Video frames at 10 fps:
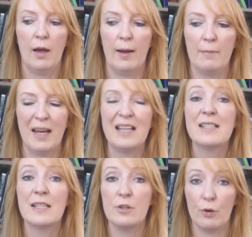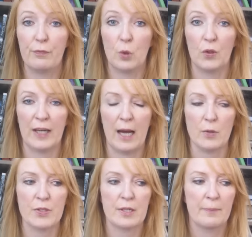And it's in your fourth
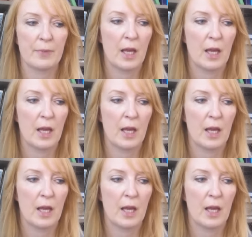house.